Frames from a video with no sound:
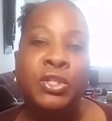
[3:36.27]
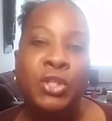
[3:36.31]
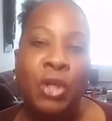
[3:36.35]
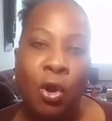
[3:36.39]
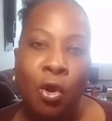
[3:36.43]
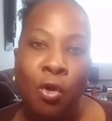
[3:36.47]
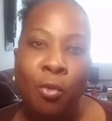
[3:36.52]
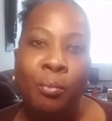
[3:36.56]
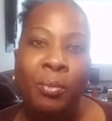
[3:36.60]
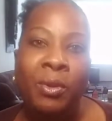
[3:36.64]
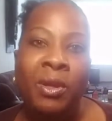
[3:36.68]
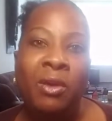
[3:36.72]

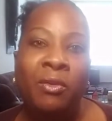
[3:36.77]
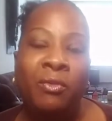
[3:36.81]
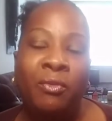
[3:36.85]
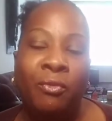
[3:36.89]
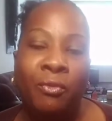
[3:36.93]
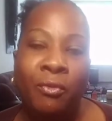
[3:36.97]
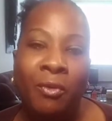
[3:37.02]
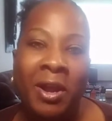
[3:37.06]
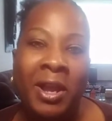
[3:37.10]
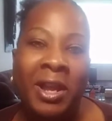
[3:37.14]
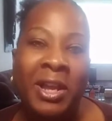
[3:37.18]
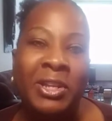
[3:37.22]
don't be
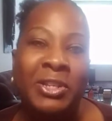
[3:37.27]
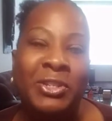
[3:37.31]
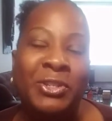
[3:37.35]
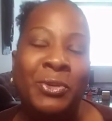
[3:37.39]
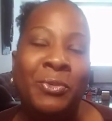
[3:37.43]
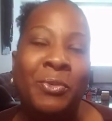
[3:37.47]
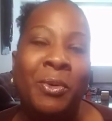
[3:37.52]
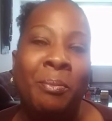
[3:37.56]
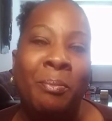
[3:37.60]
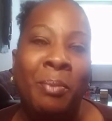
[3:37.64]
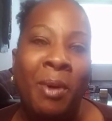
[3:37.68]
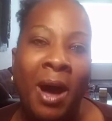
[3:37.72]
afraid
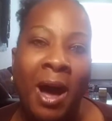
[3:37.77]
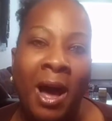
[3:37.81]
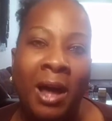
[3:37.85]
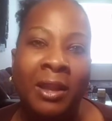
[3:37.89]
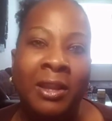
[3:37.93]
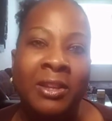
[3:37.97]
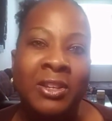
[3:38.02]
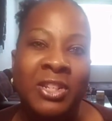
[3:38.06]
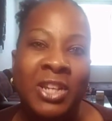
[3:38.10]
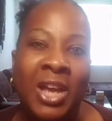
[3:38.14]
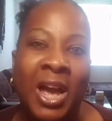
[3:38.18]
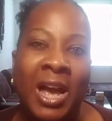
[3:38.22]
to
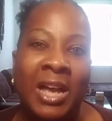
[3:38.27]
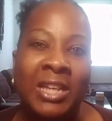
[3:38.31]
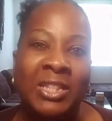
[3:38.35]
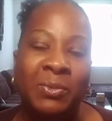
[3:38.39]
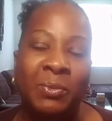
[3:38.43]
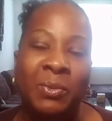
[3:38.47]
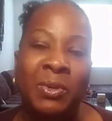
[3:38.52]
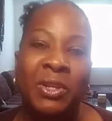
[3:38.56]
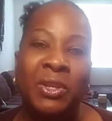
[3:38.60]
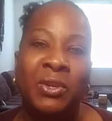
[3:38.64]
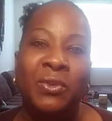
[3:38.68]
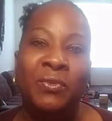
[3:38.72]

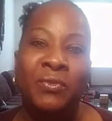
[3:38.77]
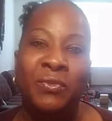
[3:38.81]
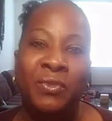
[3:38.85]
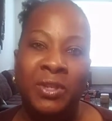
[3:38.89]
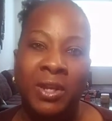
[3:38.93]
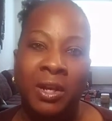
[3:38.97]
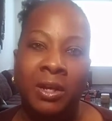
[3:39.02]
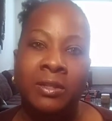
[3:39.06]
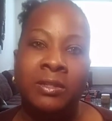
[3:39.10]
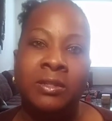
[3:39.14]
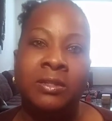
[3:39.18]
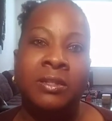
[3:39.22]
apologize when you've
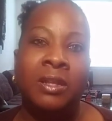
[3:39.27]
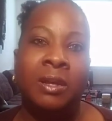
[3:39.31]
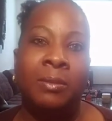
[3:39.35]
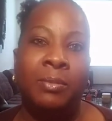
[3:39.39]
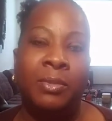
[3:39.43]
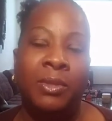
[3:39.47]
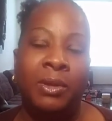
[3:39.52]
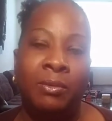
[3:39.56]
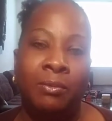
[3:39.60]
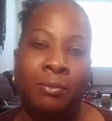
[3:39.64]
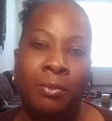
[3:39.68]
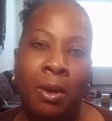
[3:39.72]
done
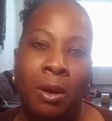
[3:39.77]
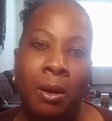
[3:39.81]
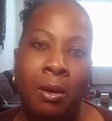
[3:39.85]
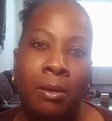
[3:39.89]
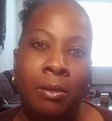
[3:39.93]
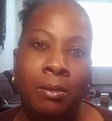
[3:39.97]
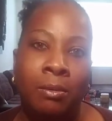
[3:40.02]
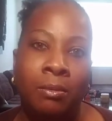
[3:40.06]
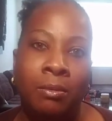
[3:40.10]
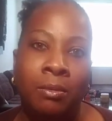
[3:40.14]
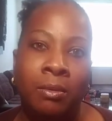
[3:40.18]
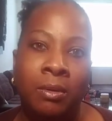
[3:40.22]
something
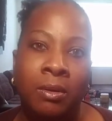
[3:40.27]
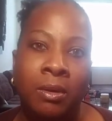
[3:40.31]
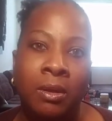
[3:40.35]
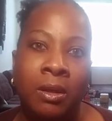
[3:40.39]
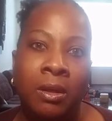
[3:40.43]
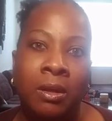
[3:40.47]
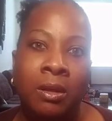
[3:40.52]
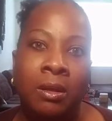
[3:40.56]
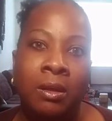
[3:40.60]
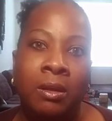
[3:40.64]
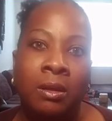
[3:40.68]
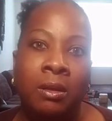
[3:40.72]
wrong.
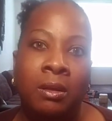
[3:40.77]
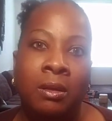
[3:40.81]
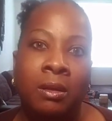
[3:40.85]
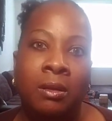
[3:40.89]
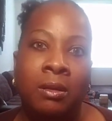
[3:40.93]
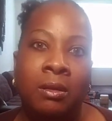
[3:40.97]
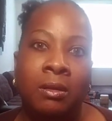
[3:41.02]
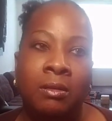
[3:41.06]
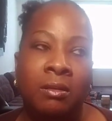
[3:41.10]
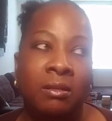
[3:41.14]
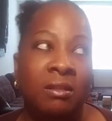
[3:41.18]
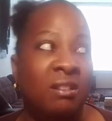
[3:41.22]

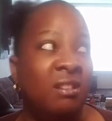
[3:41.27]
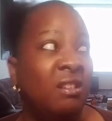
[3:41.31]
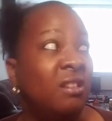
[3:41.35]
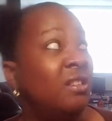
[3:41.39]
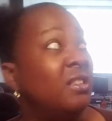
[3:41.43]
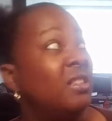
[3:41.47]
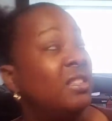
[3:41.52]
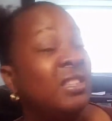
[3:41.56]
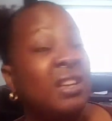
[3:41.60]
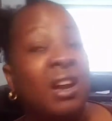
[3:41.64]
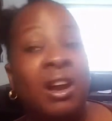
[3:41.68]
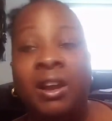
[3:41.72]

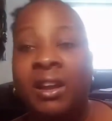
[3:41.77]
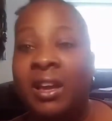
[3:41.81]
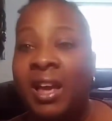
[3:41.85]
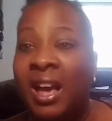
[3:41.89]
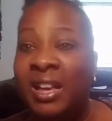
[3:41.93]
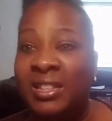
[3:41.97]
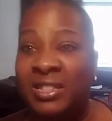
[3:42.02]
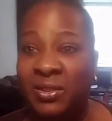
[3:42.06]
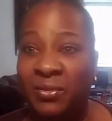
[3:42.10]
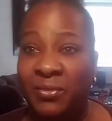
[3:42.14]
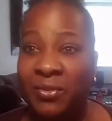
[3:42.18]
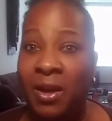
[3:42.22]
Sorry
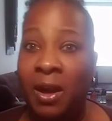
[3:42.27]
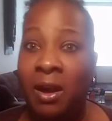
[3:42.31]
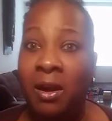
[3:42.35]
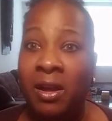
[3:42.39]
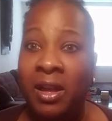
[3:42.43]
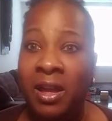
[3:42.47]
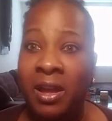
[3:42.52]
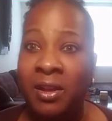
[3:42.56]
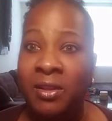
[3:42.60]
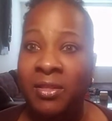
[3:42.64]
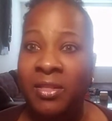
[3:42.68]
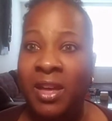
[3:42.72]
guys, if
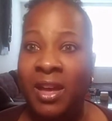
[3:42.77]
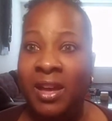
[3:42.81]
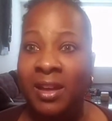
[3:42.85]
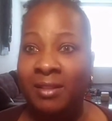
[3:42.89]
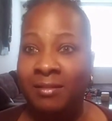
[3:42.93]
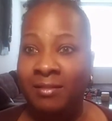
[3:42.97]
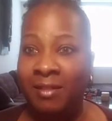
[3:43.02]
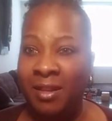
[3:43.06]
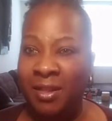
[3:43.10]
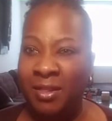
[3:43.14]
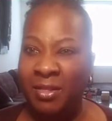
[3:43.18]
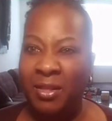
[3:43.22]
y'all hear
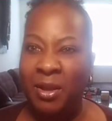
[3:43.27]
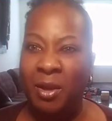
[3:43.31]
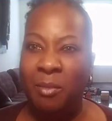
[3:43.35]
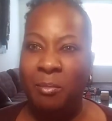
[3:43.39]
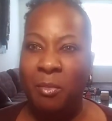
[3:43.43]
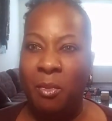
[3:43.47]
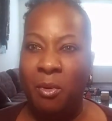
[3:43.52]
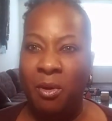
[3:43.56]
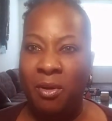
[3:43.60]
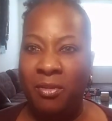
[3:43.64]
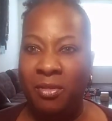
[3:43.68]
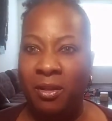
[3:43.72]
that, they're
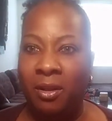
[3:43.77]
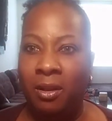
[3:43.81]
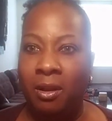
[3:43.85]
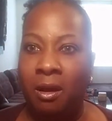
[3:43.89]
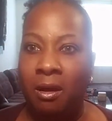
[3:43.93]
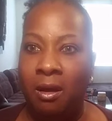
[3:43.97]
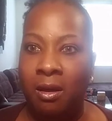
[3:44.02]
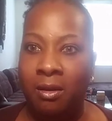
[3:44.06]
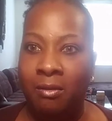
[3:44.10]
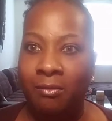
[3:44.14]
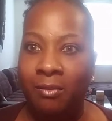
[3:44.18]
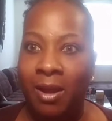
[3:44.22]
mowing the
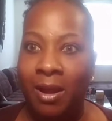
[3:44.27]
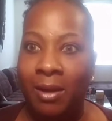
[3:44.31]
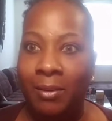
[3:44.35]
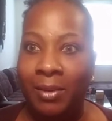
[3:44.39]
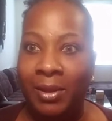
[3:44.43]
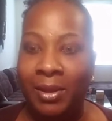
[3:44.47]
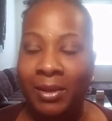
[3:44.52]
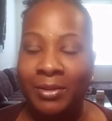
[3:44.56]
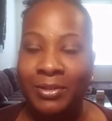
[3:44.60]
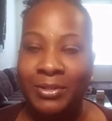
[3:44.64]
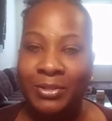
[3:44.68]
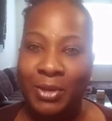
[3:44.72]
lawn
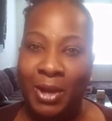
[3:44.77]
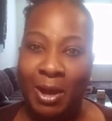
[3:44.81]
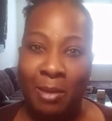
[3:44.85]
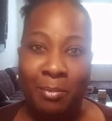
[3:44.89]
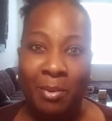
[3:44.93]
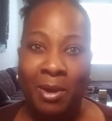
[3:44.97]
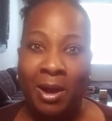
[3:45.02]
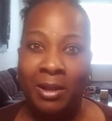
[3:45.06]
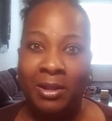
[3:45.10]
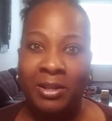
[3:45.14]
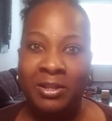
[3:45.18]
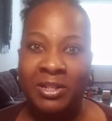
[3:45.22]
around here, so I
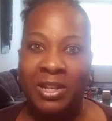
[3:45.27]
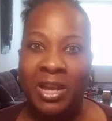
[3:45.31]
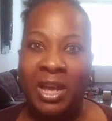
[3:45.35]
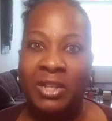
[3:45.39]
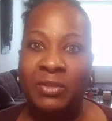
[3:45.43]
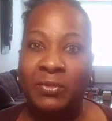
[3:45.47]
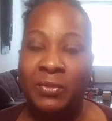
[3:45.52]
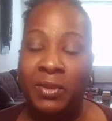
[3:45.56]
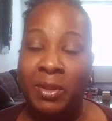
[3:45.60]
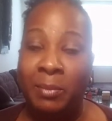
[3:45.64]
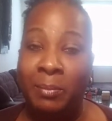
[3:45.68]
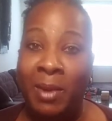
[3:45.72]

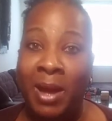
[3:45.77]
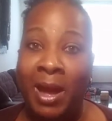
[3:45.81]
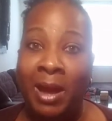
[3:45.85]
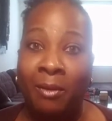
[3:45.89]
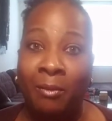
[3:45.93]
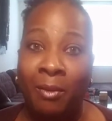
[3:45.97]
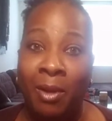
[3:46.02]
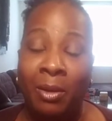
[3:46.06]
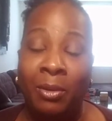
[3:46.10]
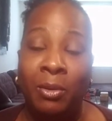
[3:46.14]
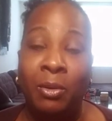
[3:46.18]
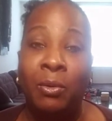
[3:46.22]
apologize for the
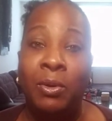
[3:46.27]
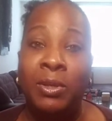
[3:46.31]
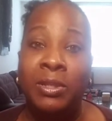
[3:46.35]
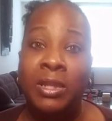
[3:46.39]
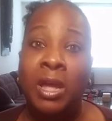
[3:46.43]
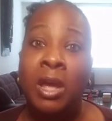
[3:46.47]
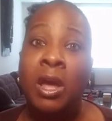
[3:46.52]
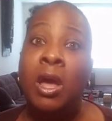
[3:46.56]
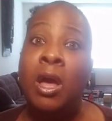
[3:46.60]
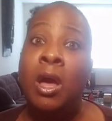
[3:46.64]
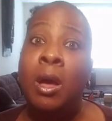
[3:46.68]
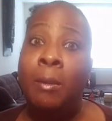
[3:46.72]
background
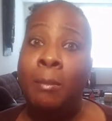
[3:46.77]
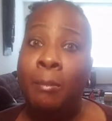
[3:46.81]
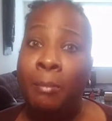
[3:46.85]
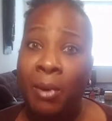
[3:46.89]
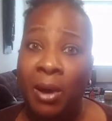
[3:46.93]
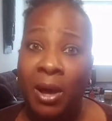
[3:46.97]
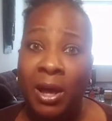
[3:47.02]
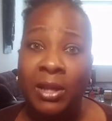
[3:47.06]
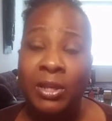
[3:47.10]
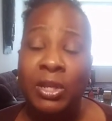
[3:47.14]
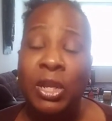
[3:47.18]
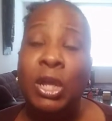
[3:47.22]
noise.
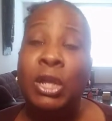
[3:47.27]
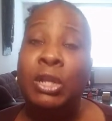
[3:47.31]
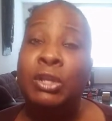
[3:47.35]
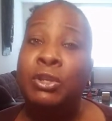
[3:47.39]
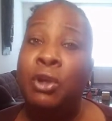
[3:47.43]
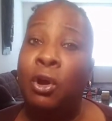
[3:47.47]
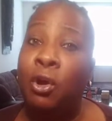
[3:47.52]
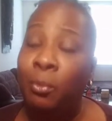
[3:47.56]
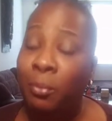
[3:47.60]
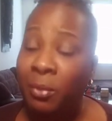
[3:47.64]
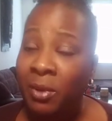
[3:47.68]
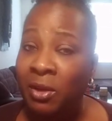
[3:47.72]
But
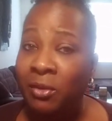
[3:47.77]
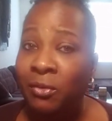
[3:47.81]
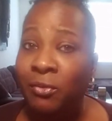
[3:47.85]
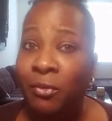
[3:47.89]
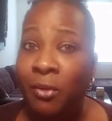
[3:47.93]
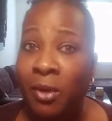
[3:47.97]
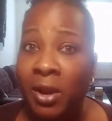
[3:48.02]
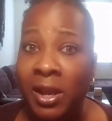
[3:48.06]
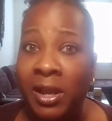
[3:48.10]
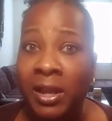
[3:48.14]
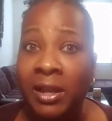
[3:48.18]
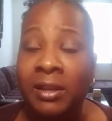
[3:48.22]
don't be
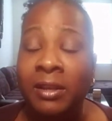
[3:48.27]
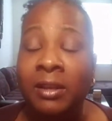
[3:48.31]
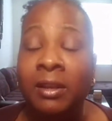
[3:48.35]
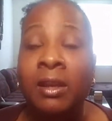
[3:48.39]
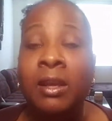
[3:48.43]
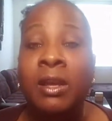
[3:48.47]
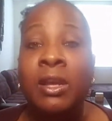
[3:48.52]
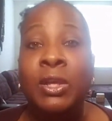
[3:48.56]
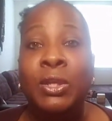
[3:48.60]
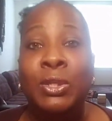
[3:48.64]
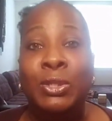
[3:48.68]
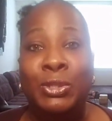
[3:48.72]
afraid
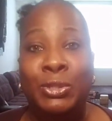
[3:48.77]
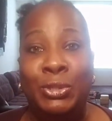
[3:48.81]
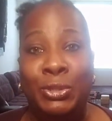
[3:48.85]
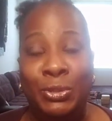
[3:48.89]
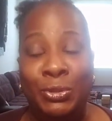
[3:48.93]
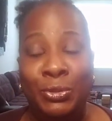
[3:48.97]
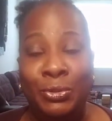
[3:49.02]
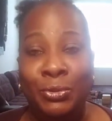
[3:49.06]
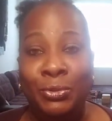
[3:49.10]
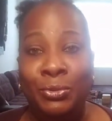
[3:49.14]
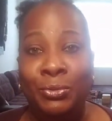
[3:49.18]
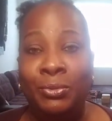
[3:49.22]

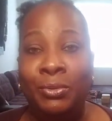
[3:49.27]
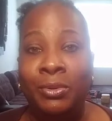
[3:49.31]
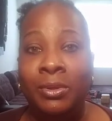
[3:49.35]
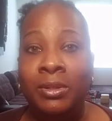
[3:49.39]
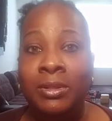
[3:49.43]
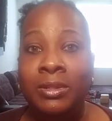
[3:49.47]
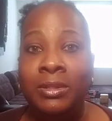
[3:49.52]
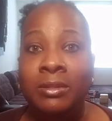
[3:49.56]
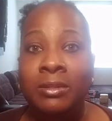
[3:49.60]
to